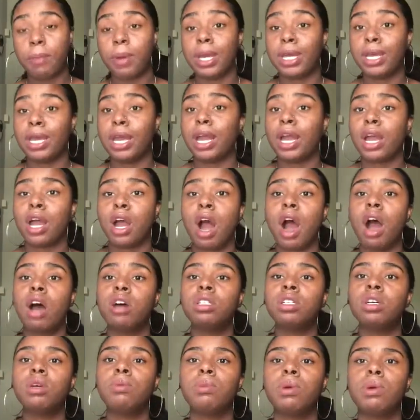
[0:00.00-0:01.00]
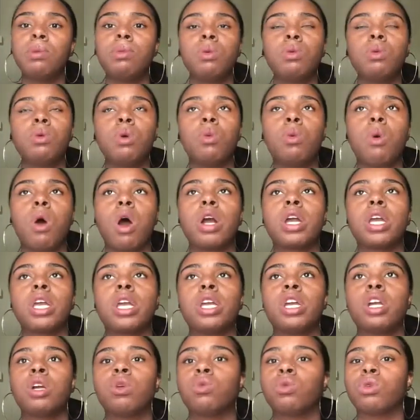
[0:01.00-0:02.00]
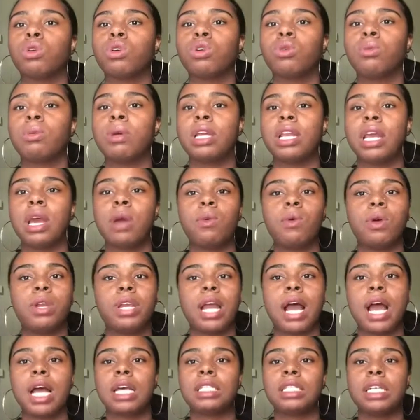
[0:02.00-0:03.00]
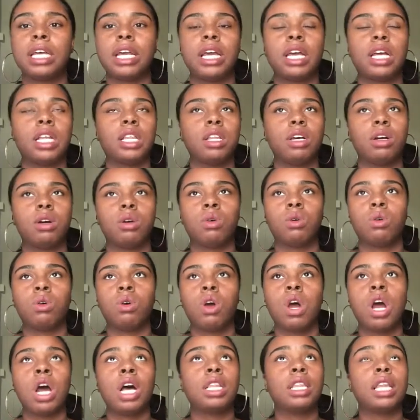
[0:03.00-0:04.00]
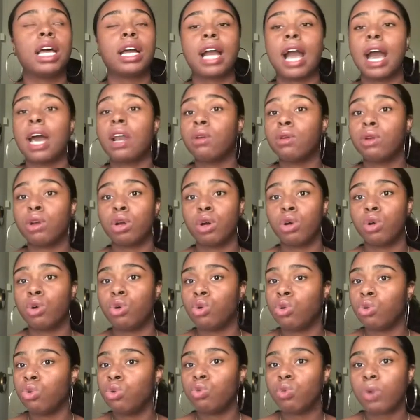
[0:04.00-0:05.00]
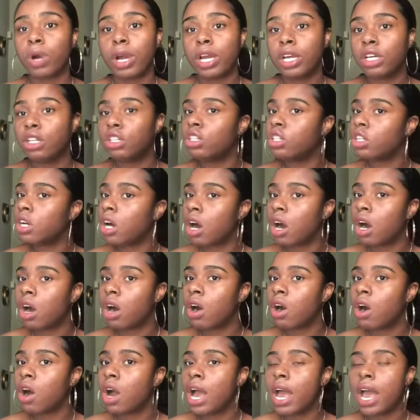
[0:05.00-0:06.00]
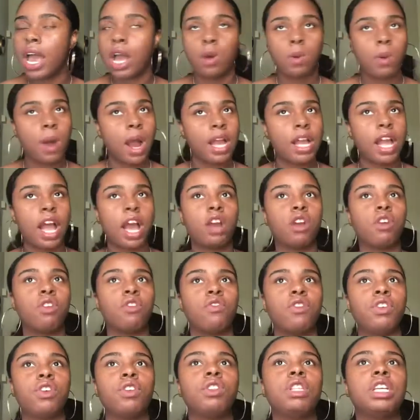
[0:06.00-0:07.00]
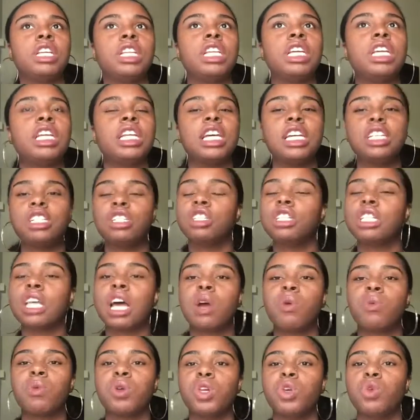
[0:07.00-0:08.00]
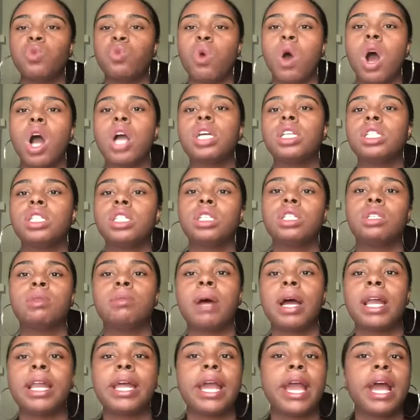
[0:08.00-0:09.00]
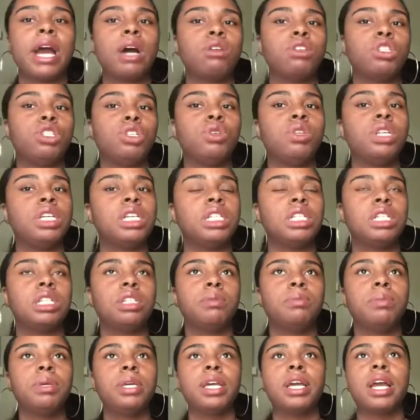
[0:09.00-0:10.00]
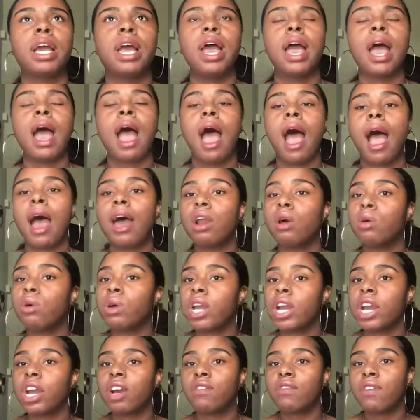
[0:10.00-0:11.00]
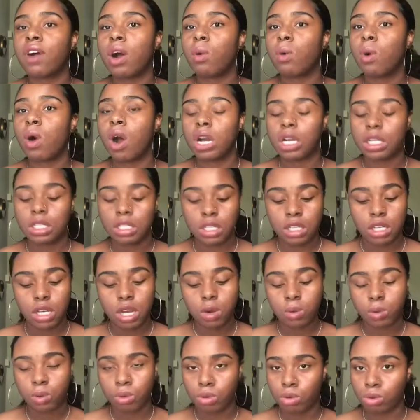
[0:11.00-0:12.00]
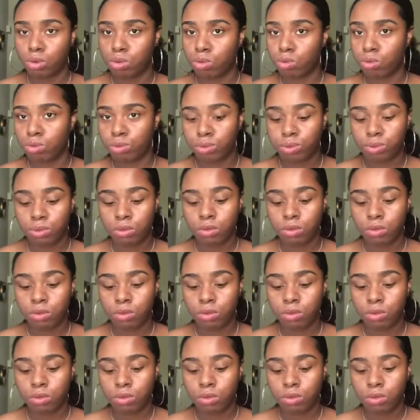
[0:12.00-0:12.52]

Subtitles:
But yeah, also people will walk in your room and they will not say hello. Like, I don't know who raised y'all and why y'all don't feel the need. That's just like when you walk into somebody's house, you need to speak. I don't care if I walk into your room.